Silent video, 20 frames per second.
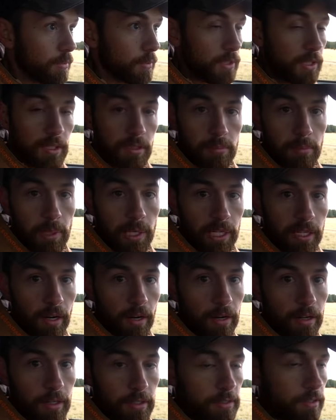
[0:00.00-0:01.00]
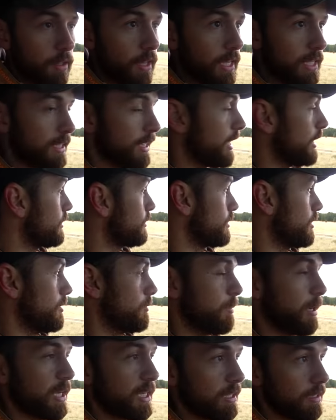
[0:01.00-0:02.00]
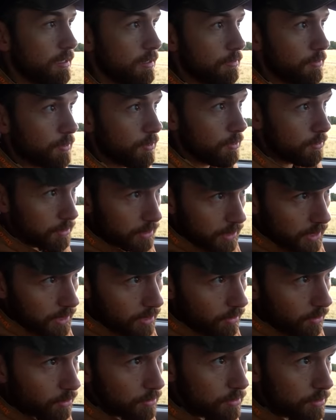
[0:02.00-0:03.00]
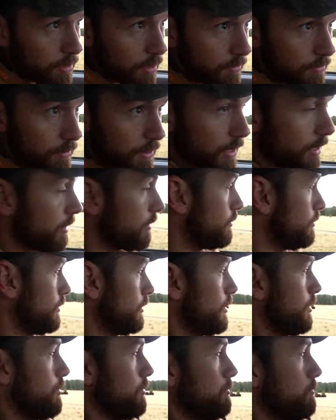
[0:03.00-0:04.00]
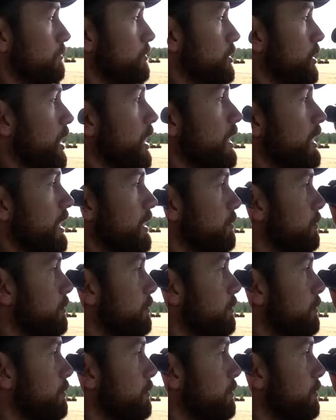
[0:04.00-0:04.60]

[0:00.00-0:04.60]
With these big herds like that, it's going to make it difficult to get close enough to get a shot at